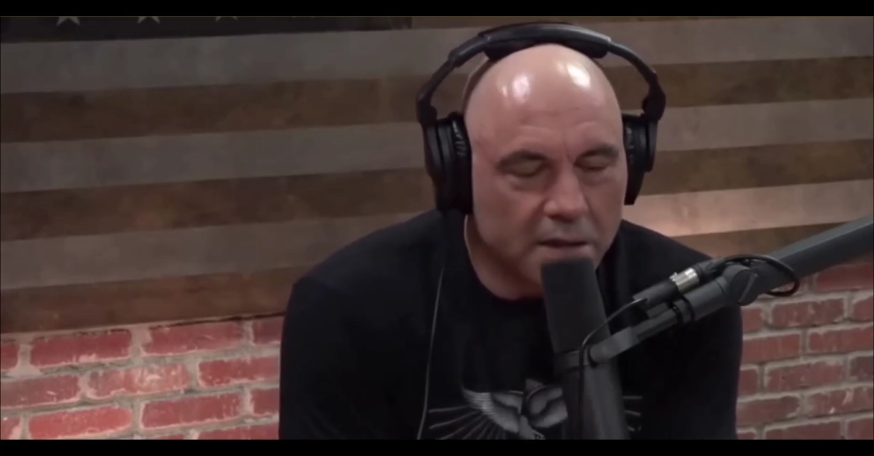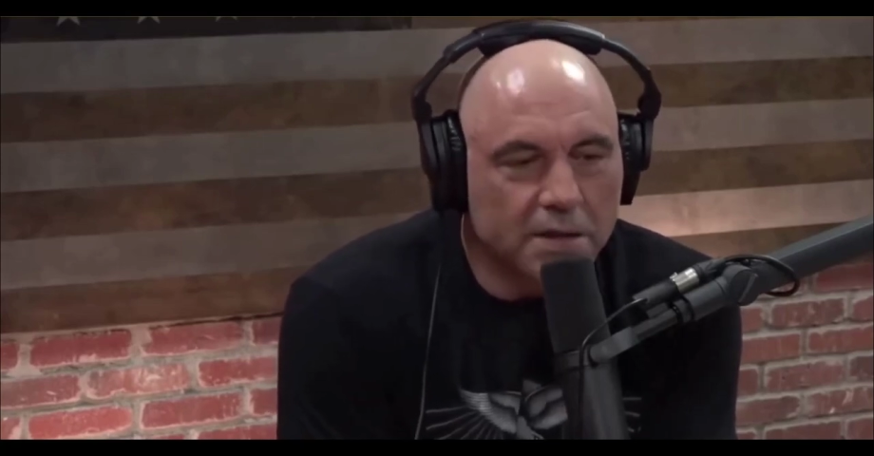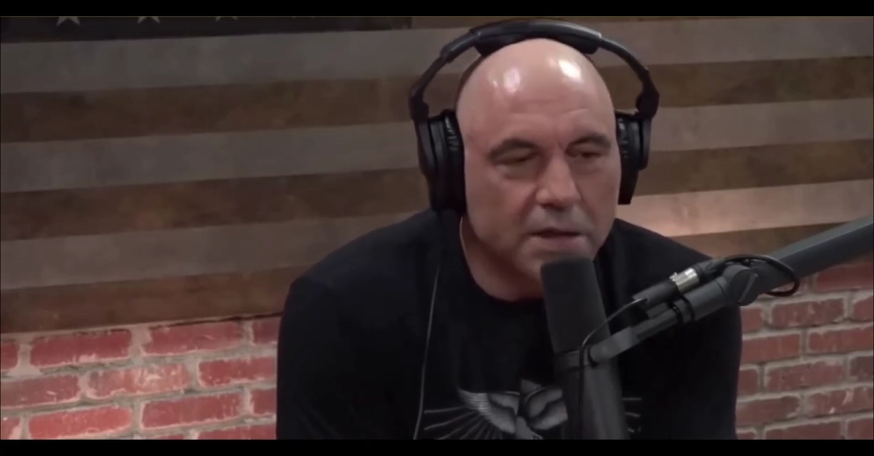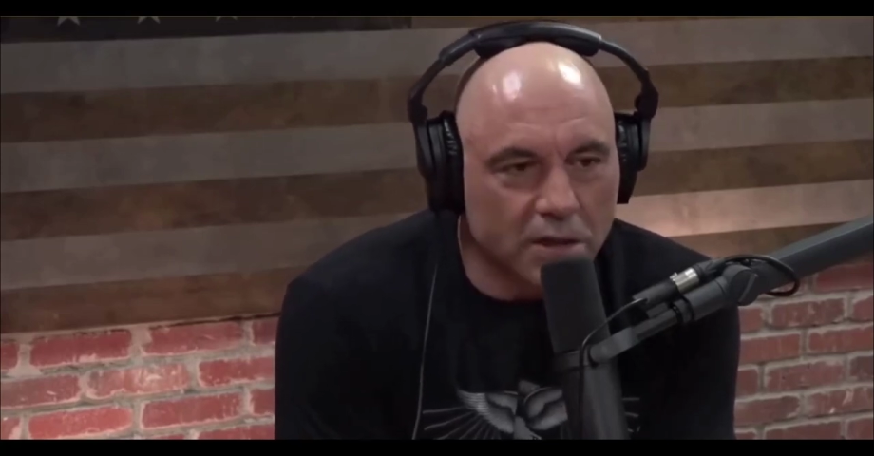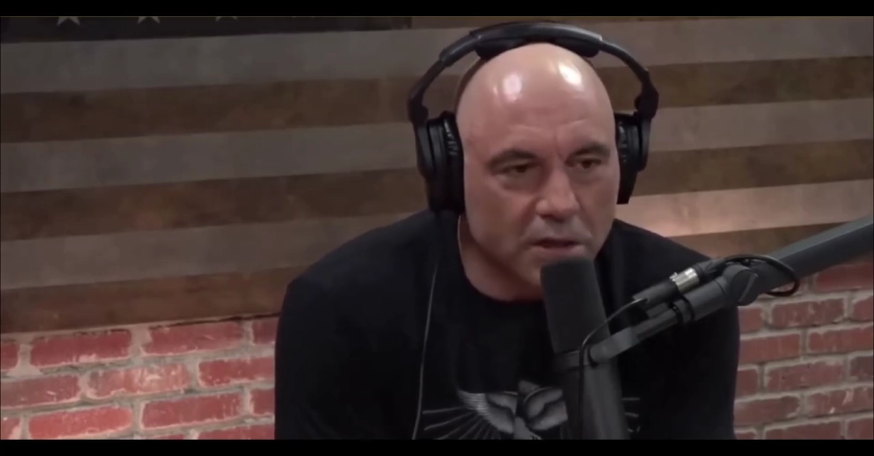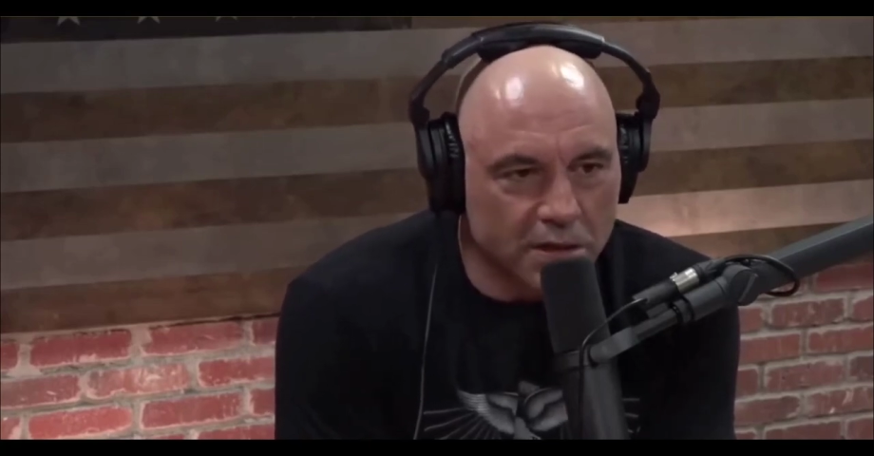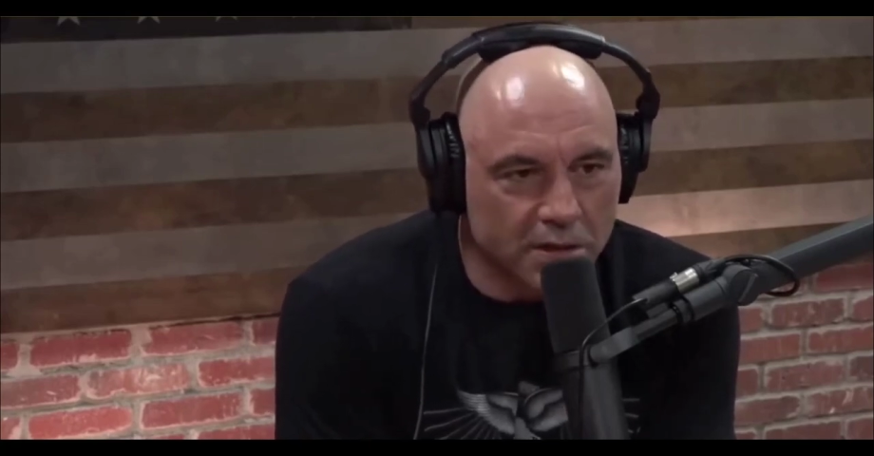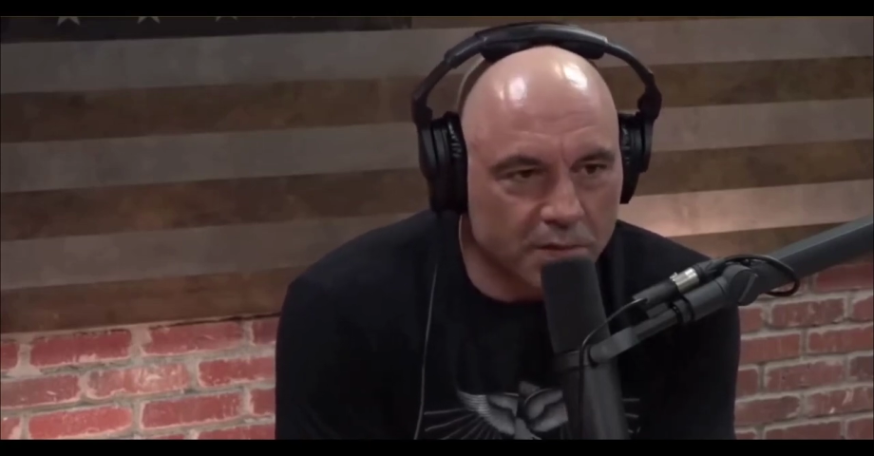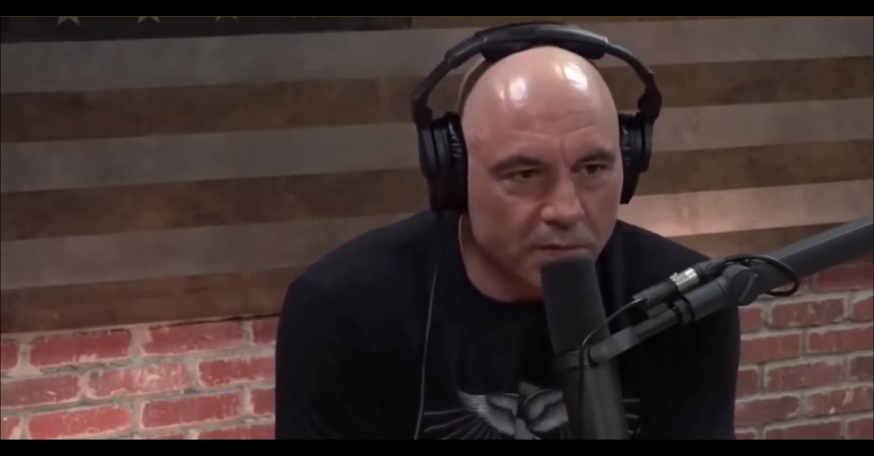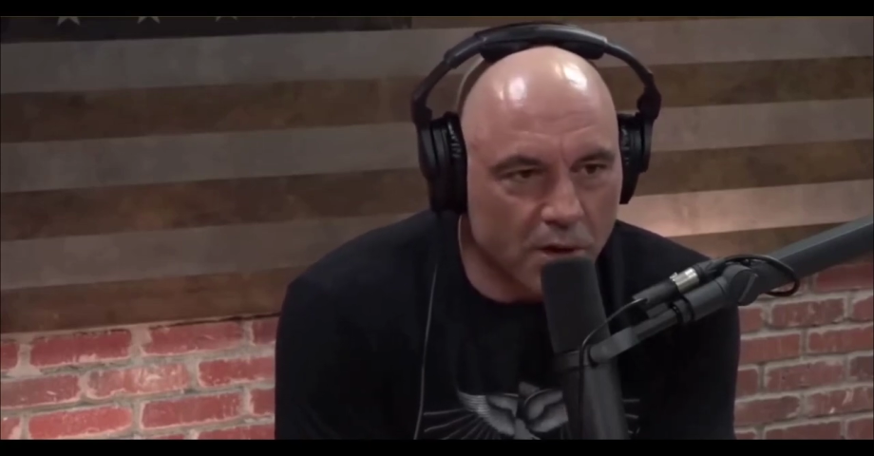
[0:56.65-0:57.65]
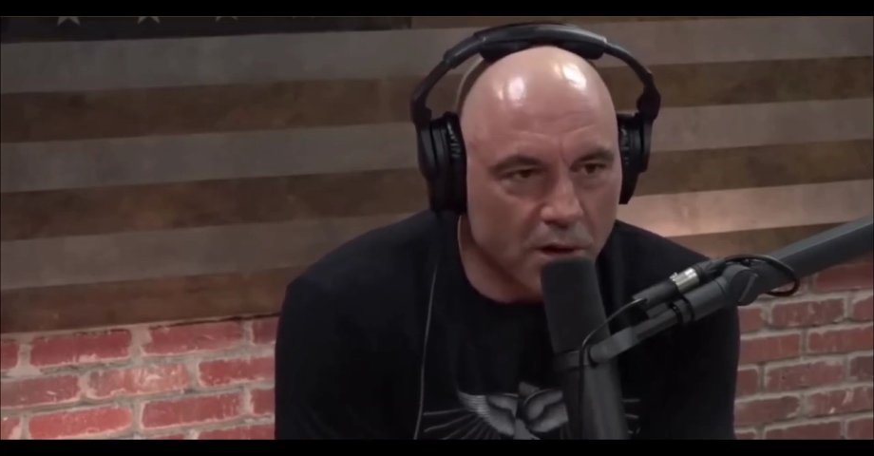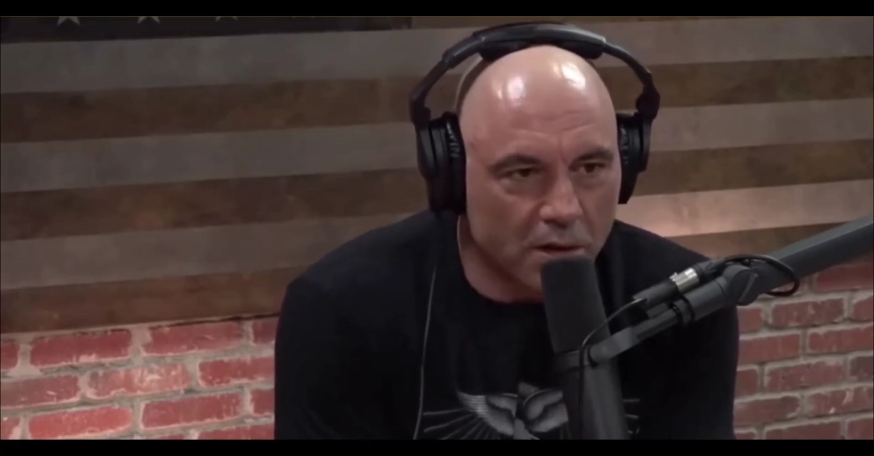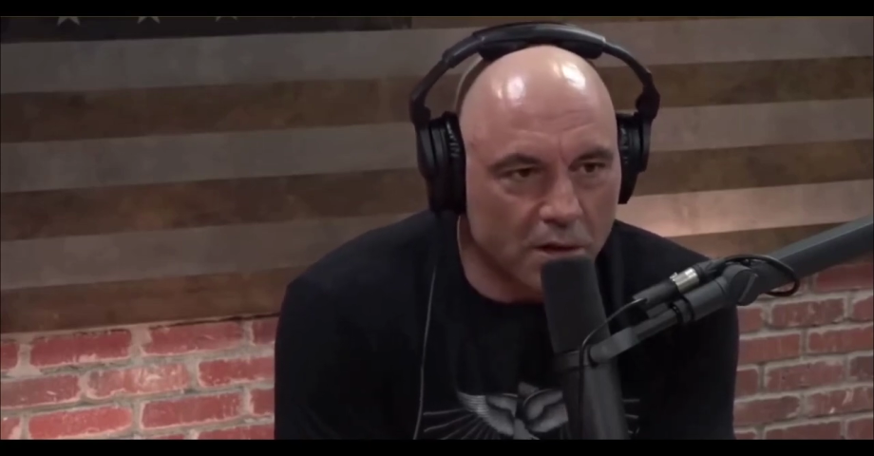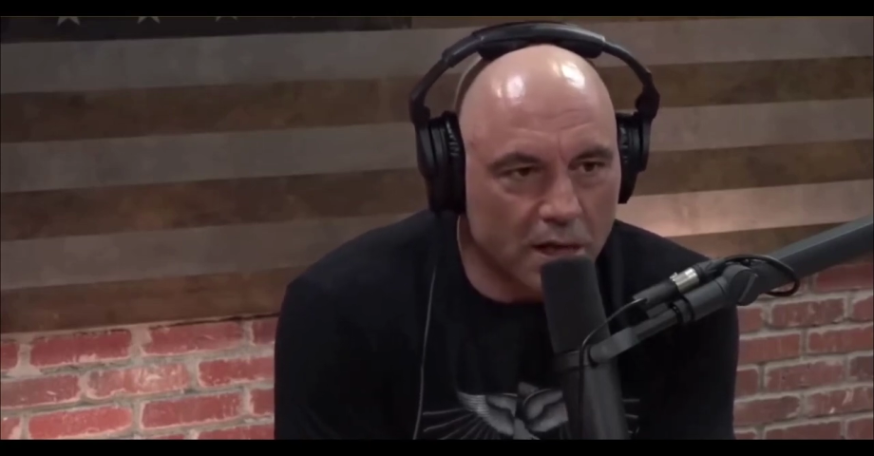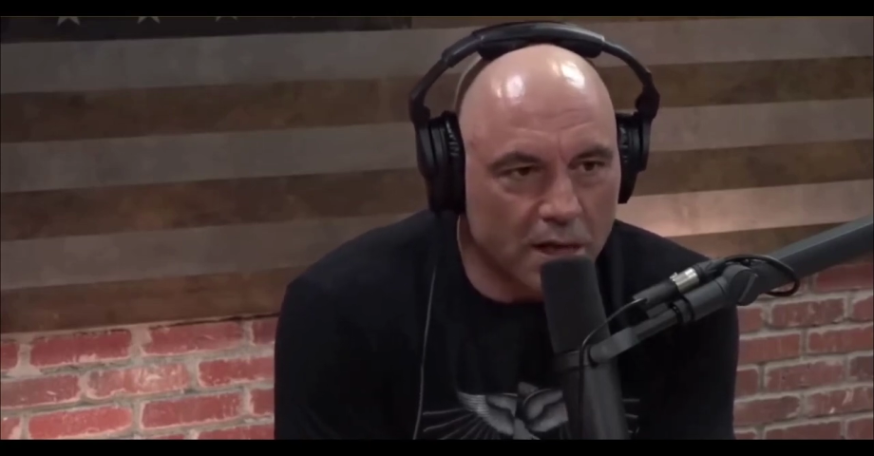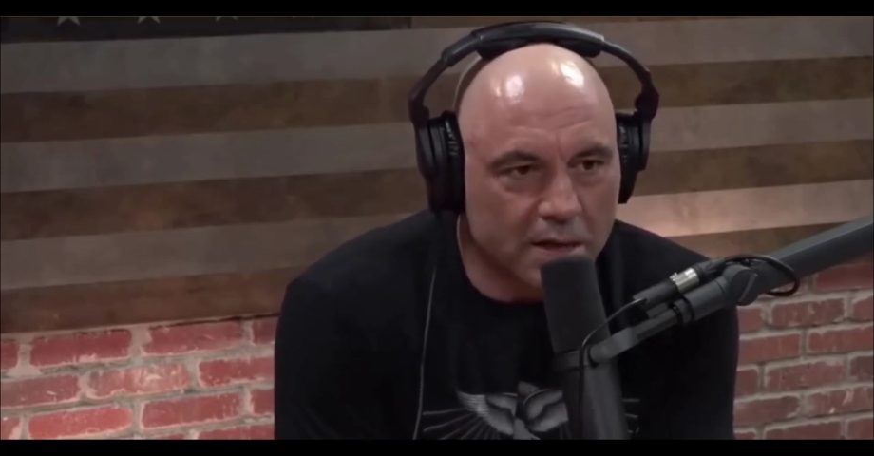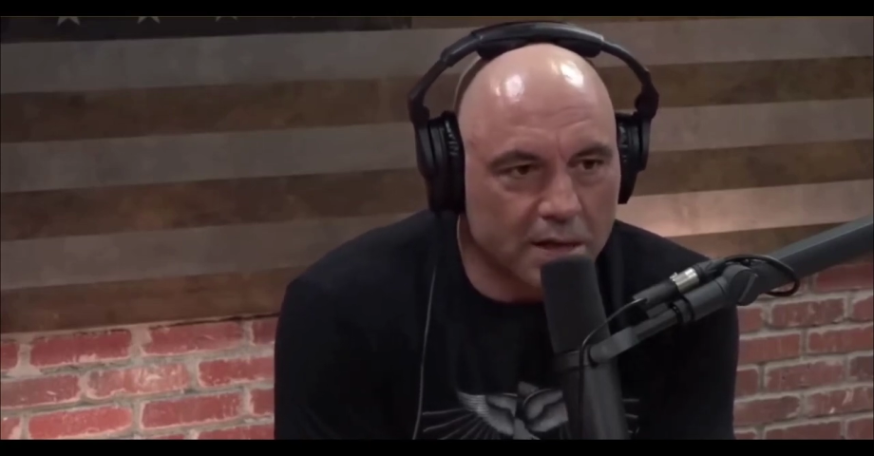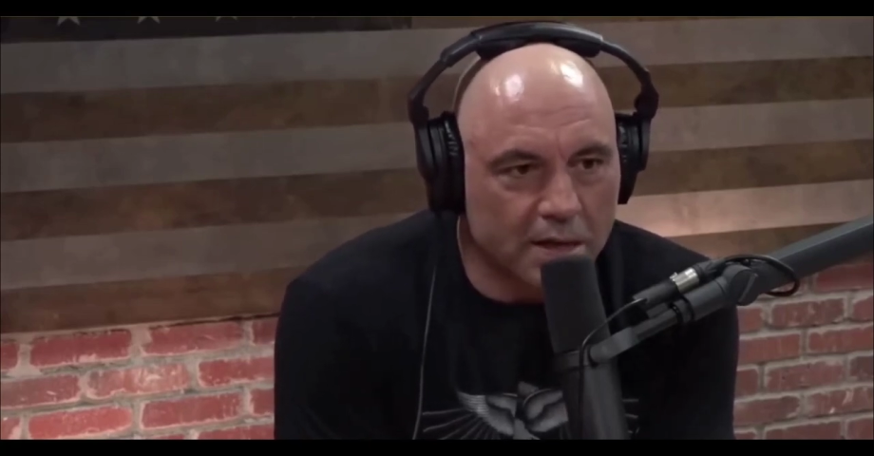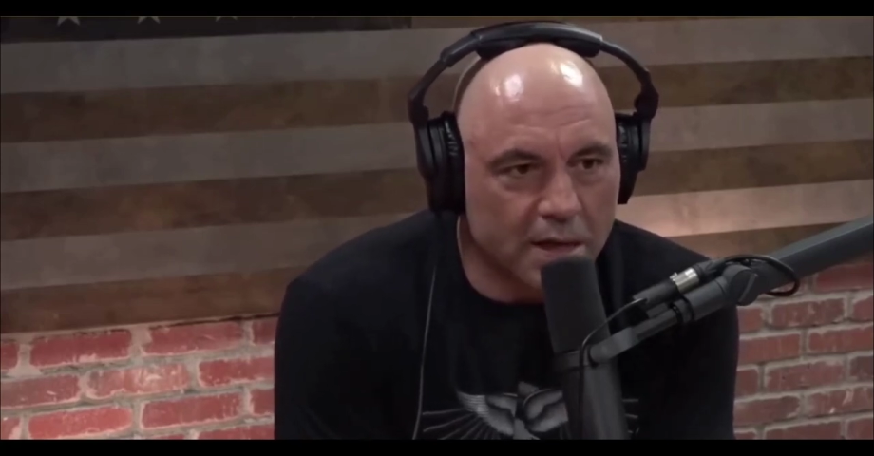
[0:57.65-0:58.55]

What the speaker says: This all seems wrong, and I think